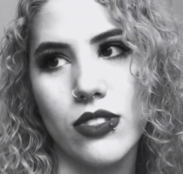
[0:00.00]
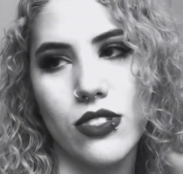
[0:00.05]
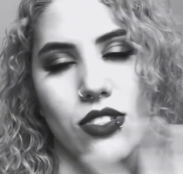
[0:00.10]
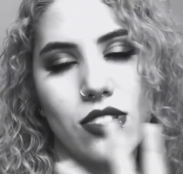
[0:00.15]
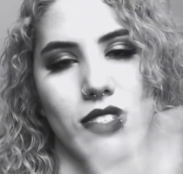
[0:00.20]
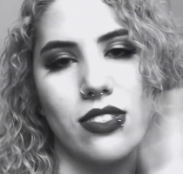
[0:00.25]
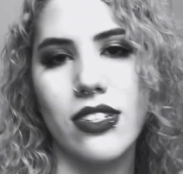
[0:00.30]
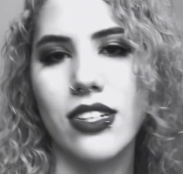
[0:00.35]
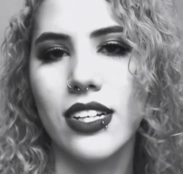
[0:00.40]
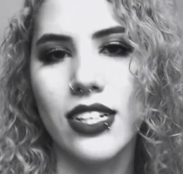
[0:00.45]

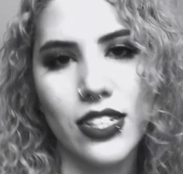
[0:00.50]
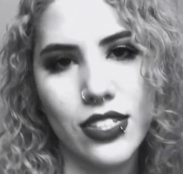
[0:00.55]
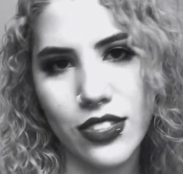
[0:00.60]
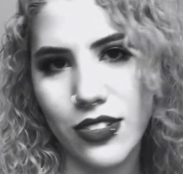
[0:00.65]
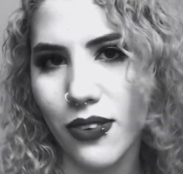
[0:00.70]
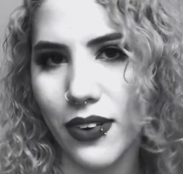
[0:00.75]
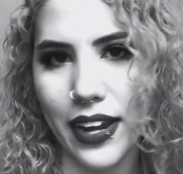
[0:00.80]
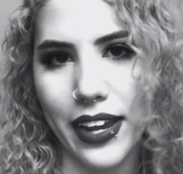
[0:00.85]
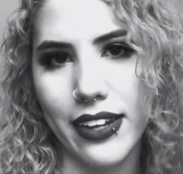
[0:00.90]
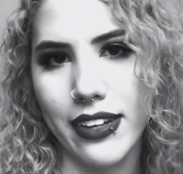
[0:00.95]
just
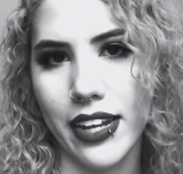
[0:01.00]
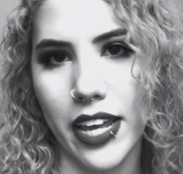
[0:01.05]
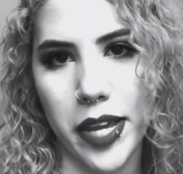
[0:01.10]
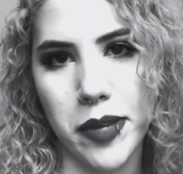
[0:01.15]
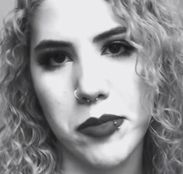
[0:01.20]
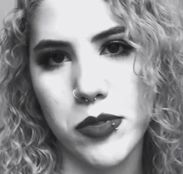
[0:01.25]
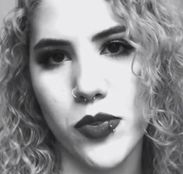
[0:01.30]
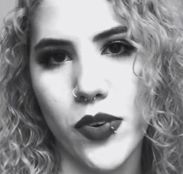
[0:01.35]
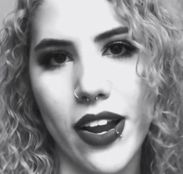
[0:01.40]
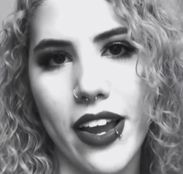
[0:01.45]
don't get
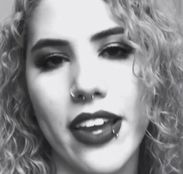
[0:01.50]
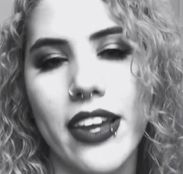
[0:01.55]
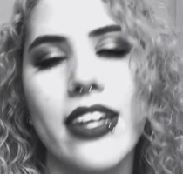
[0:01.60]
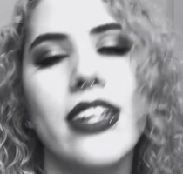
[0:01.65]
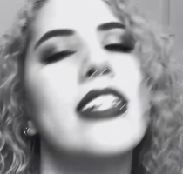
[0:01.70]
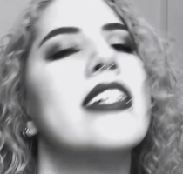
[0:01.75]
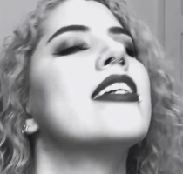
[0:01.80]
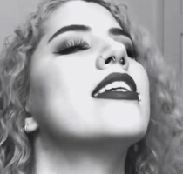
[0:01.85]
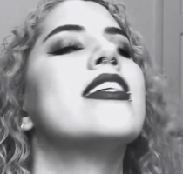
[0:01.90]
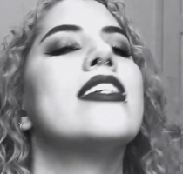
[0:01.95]
names right.